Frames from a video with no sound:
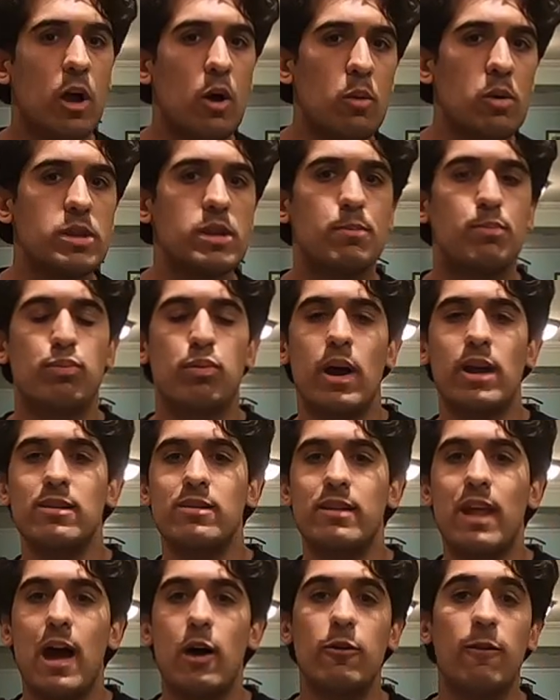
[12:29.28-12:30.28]
lowered the
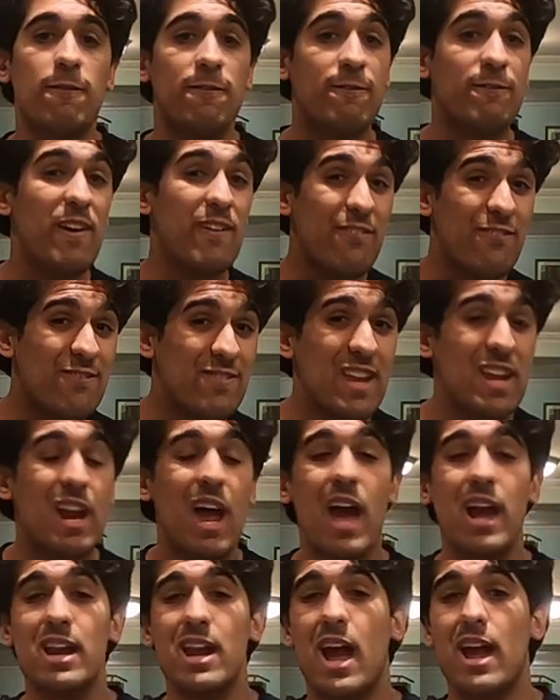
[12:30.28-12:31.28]
price now to
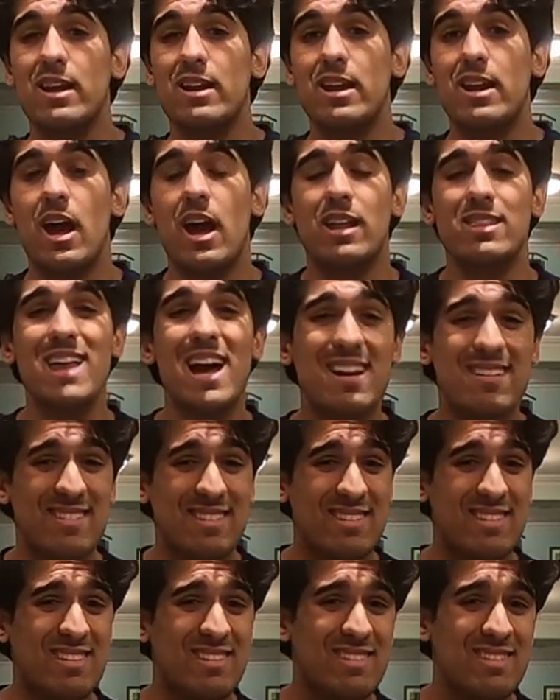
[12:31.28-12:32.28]
$59.99.
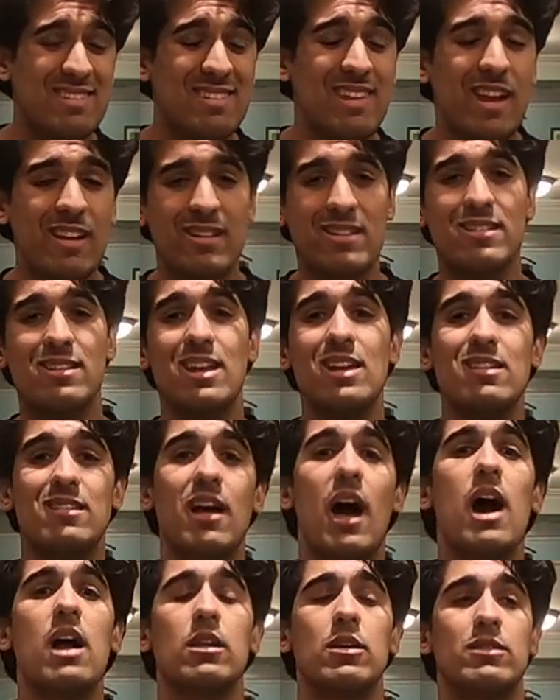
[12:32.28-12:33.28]
That's
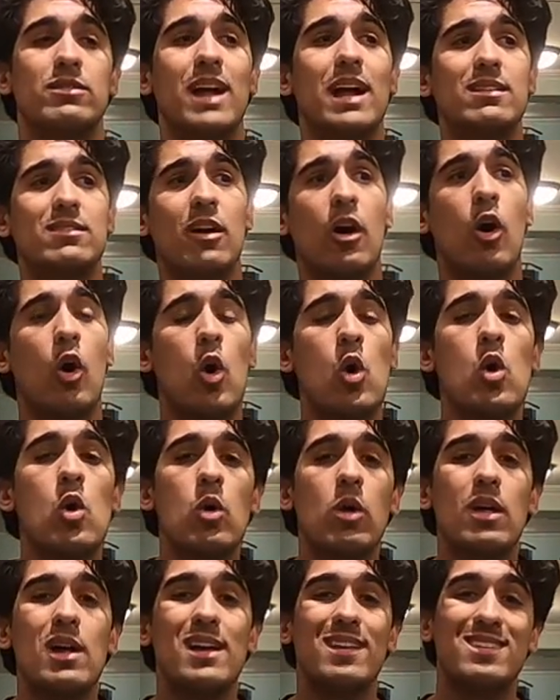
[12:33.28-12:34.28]
$60. That's a
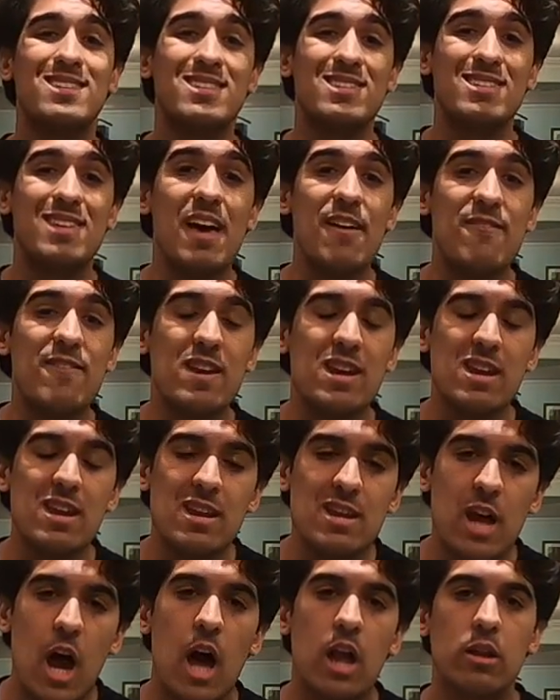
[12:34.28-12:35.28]
whole
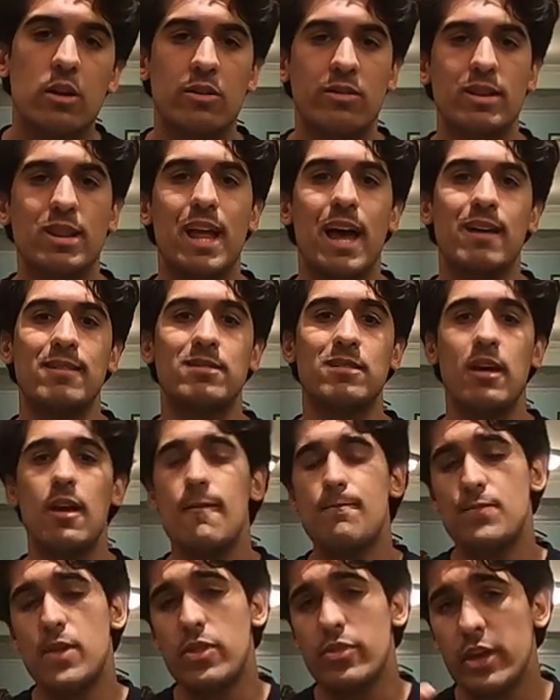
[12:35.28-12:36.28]
$70 less
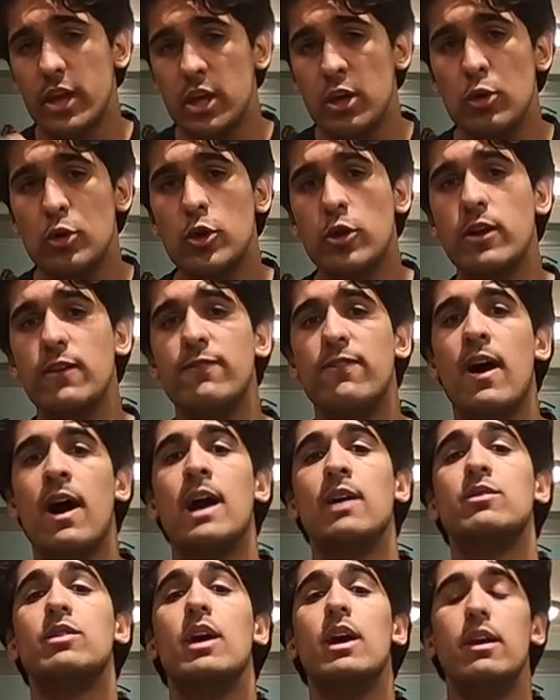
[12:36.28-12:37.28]
than the
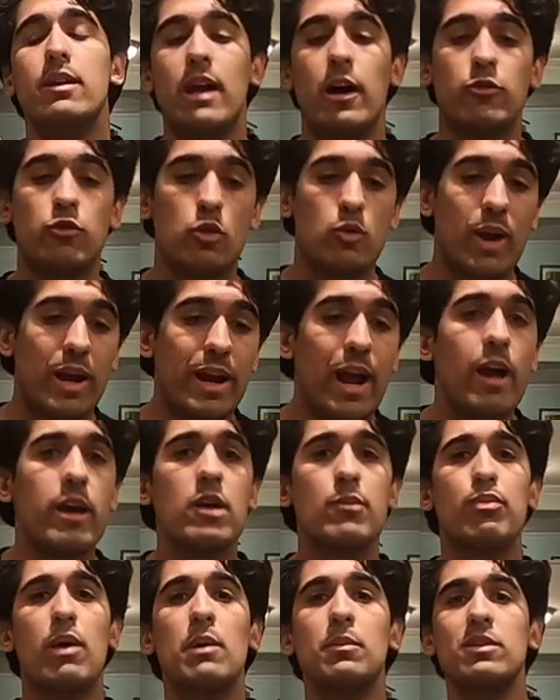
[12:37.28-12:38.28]
Q35s. Now, so right now
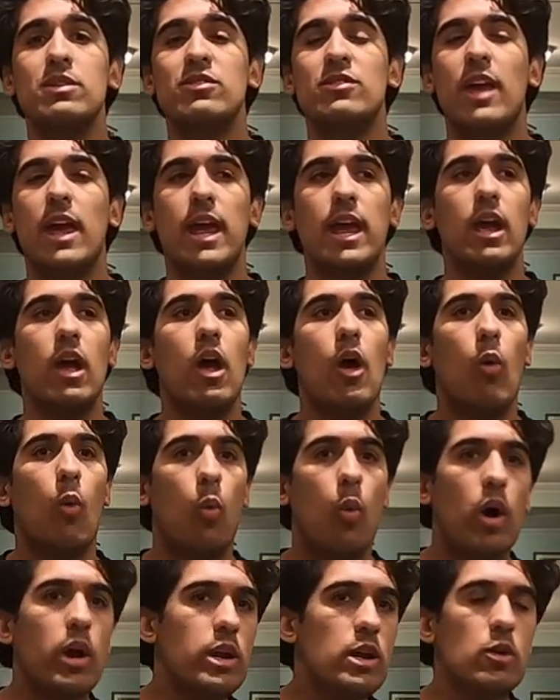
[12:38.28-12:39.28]
you're probably saying,
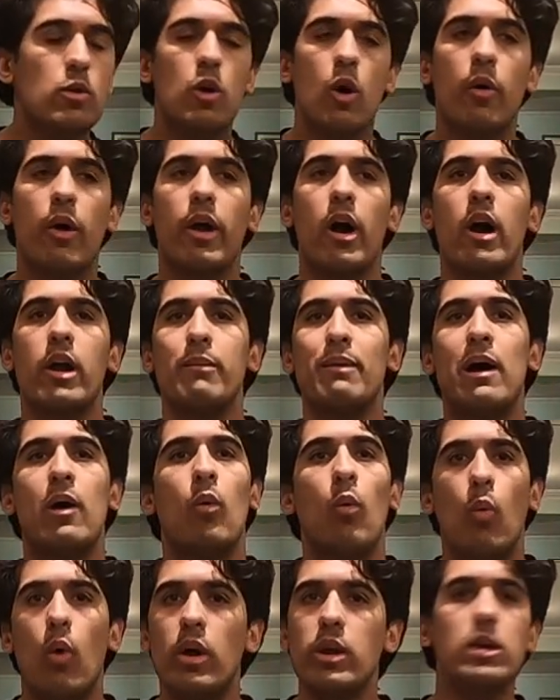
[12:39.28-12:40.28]
what are you going on
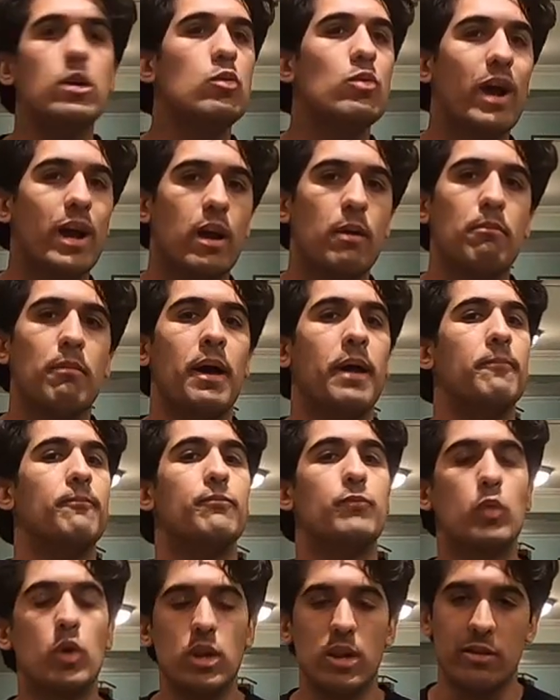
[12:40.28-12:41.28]
about? What do you recommend?
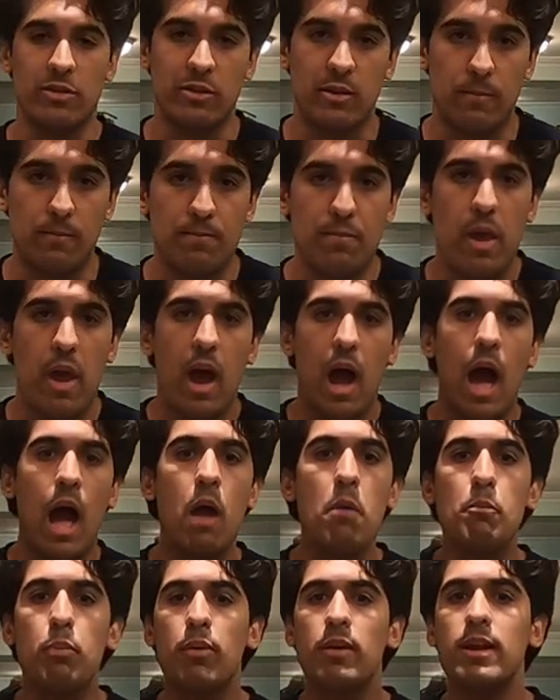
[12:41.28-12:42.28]
Well, listen,
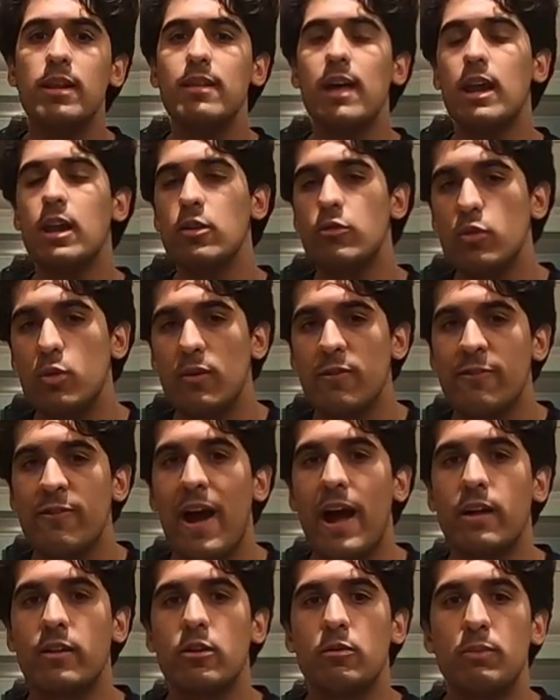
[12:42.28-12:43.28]
I'm putting that into a
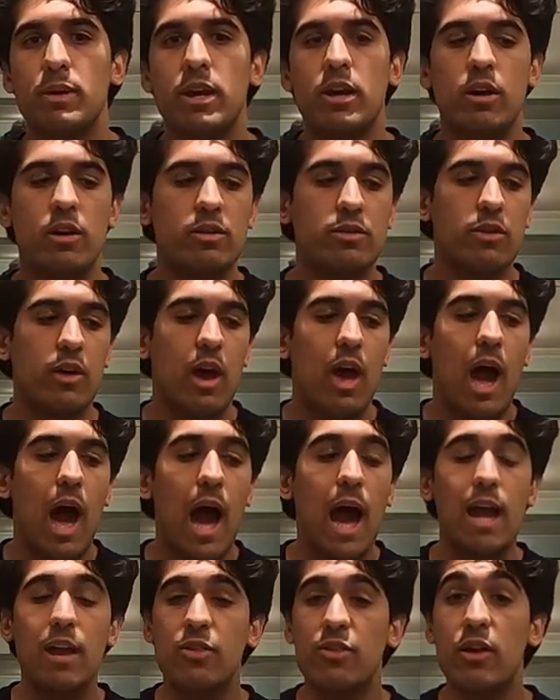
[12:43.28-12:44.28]
factor because
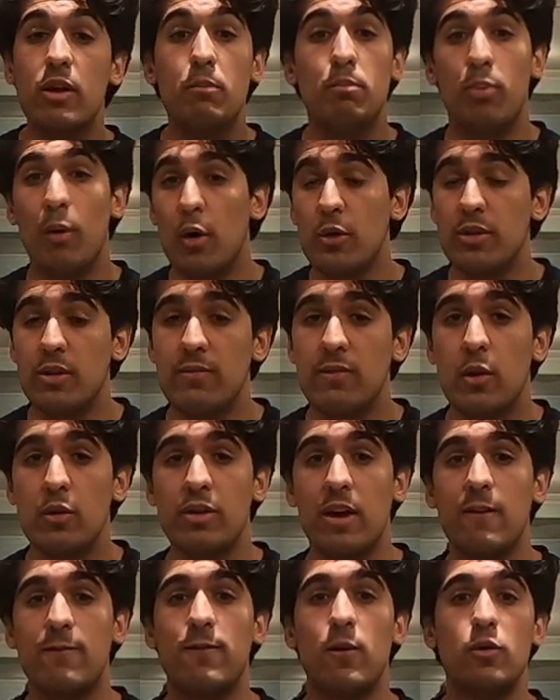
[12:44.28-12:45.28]
I think both of
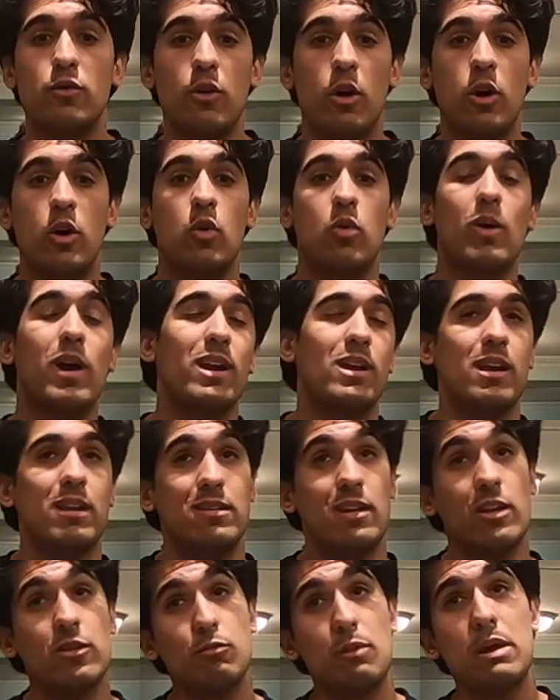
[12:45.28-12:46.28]
those headphones are great. It
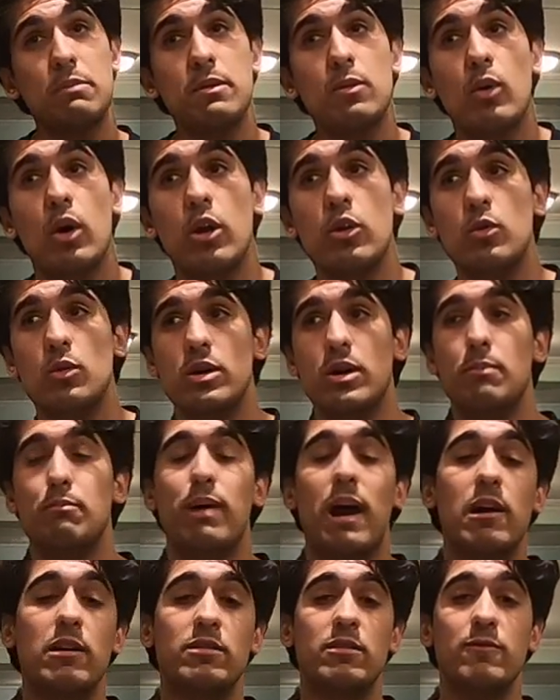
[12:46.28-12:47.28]
does make me want to do a
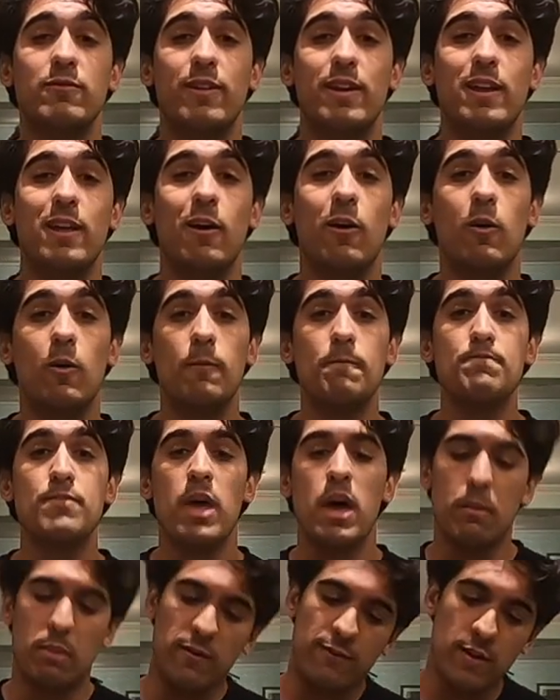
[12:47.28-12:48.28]
comparison video,
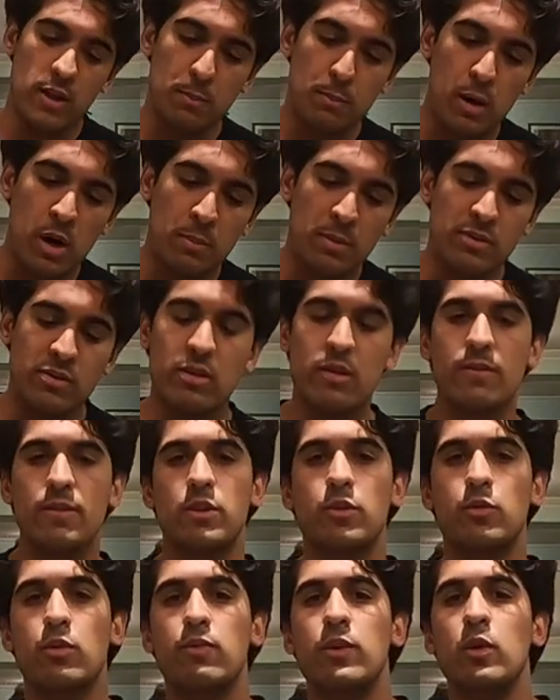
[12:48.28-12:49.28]
but for the purposes of
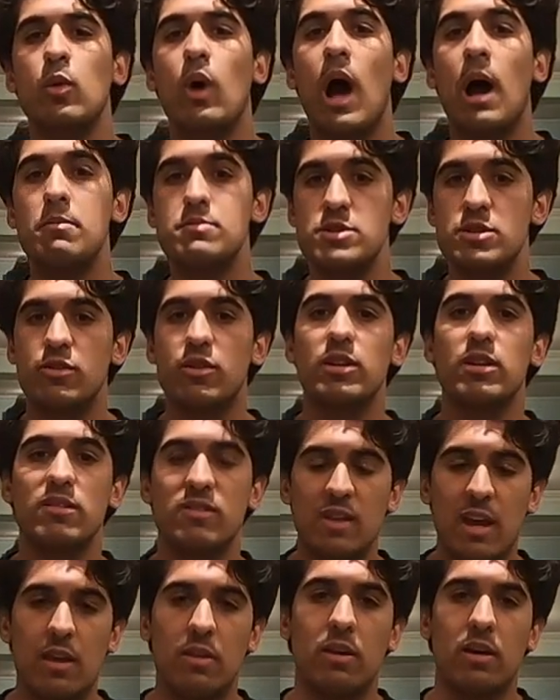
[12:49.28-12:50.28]
this review, I'm just going to
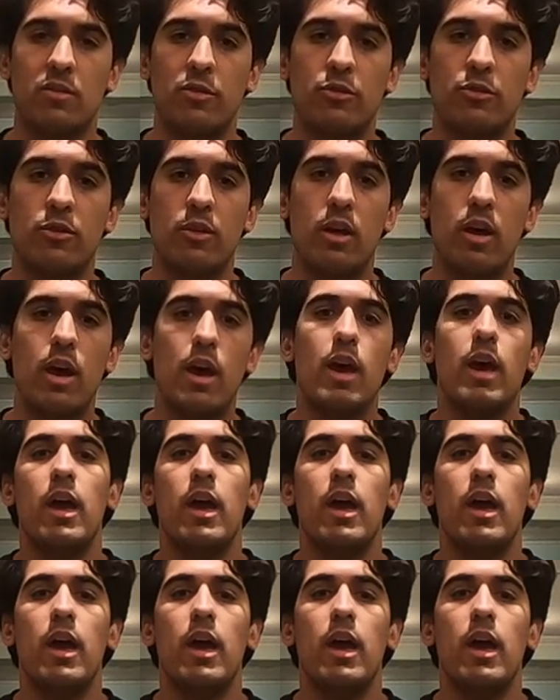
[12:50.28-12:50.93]
say this.